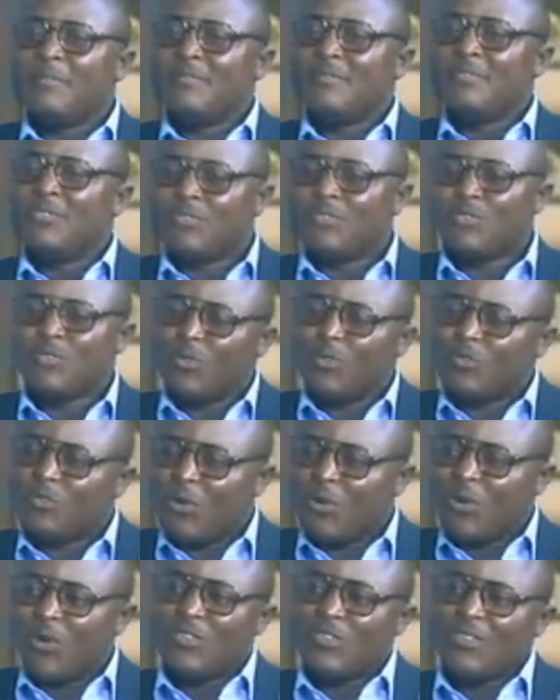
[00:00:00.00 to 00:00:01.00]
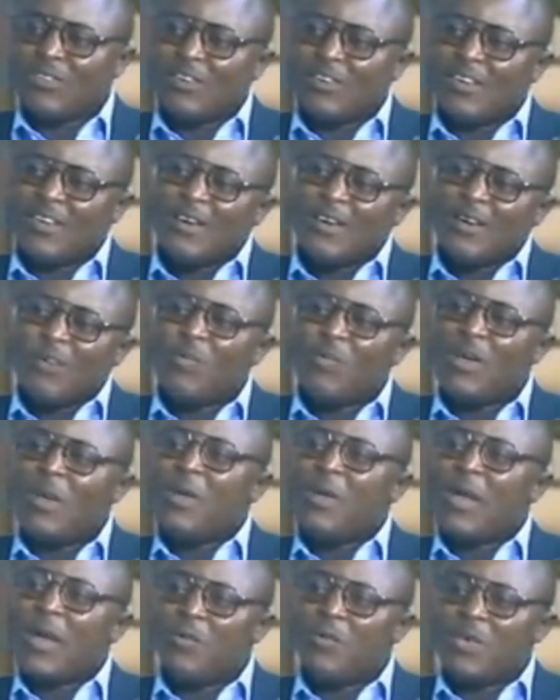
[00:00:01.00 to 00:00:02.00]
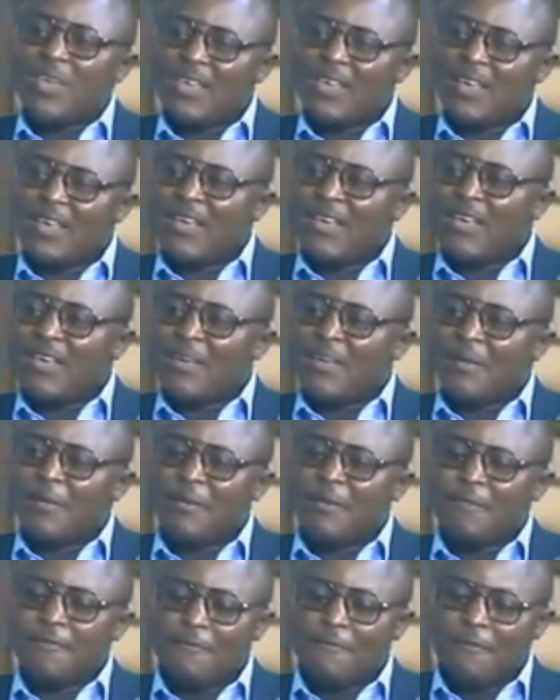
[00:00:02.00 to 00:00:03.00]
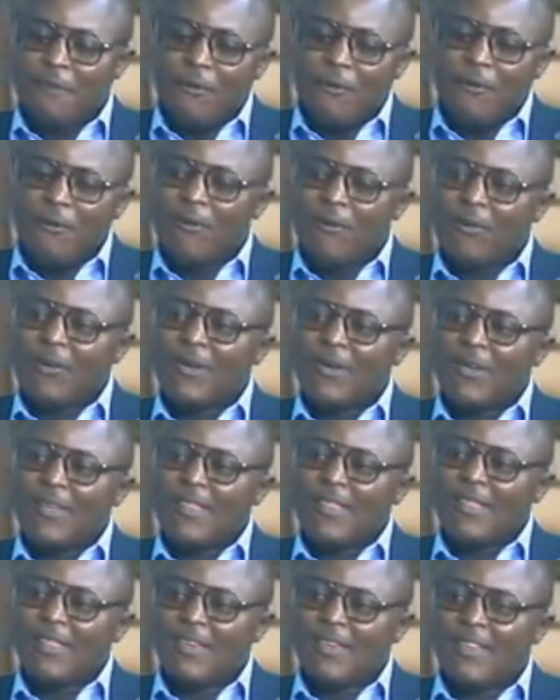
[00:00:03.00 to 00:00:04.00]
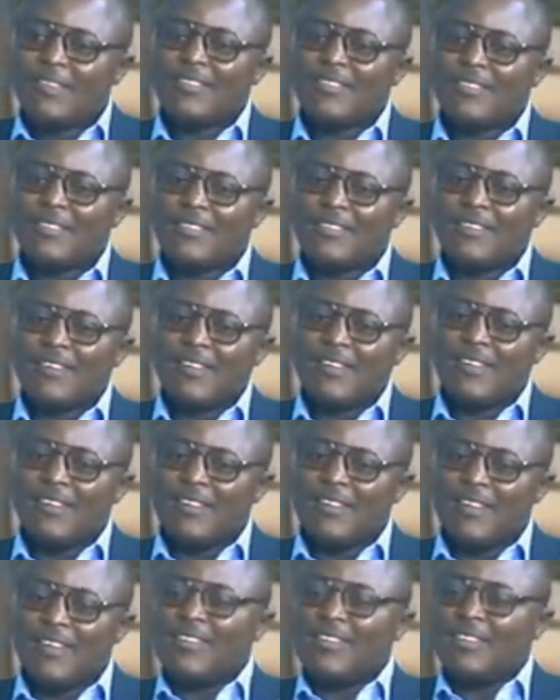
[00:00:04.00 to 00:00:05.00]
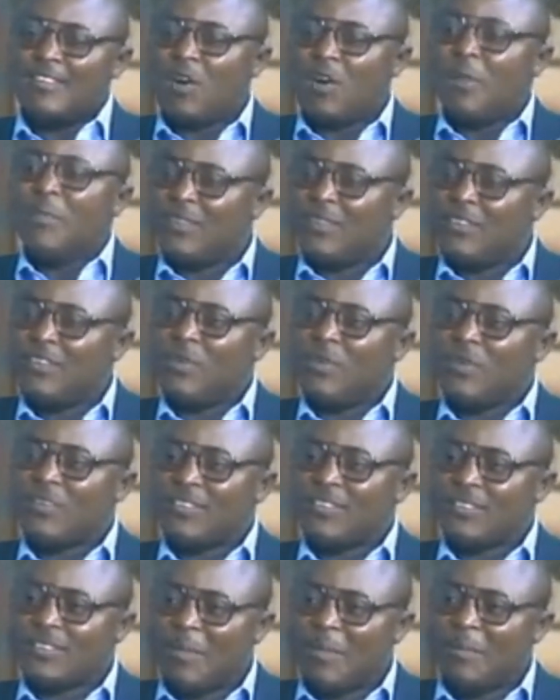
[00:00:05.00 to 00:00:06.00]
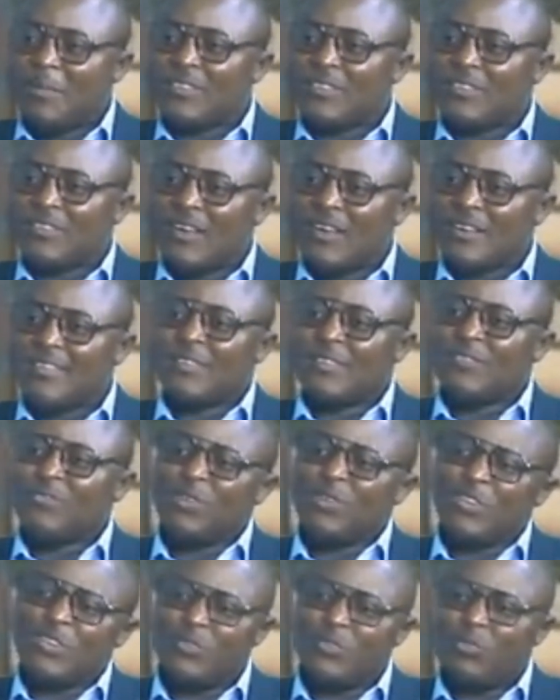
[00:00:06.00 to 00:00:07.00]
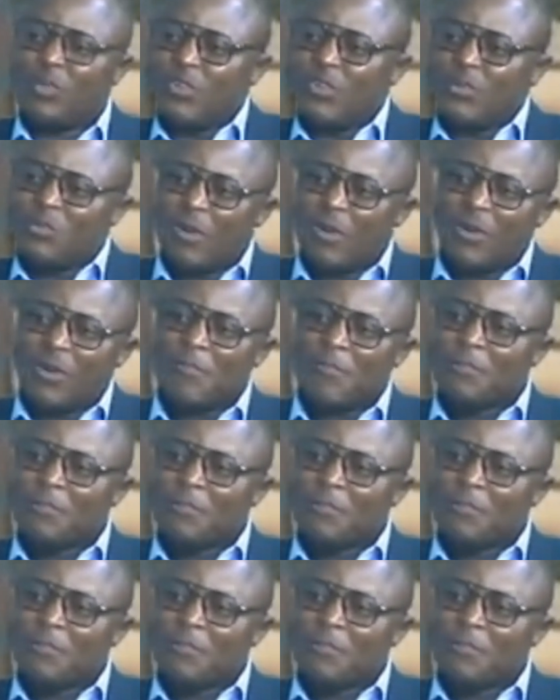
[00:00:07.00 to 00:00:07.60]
Just talk to us. Where were we before the committee was established as at 2021?